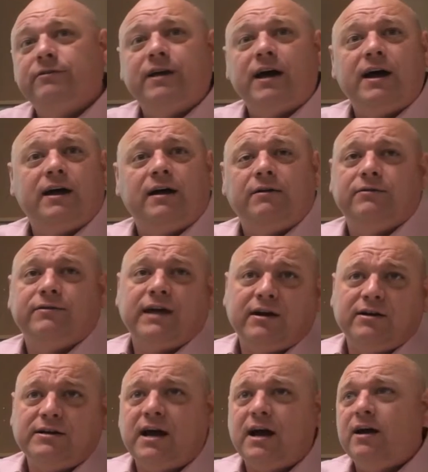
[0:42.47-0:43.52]
and Thy- uh,
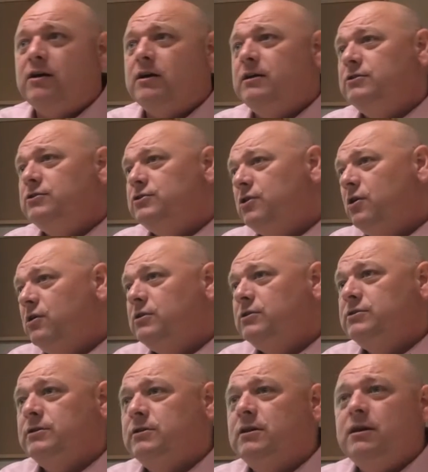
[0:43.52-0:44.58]
Thyatira, and
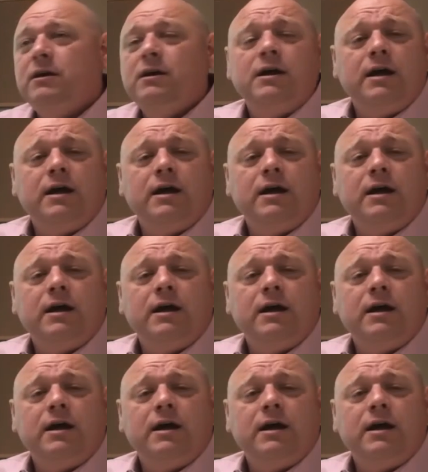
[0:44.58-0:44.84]
Sardis, and,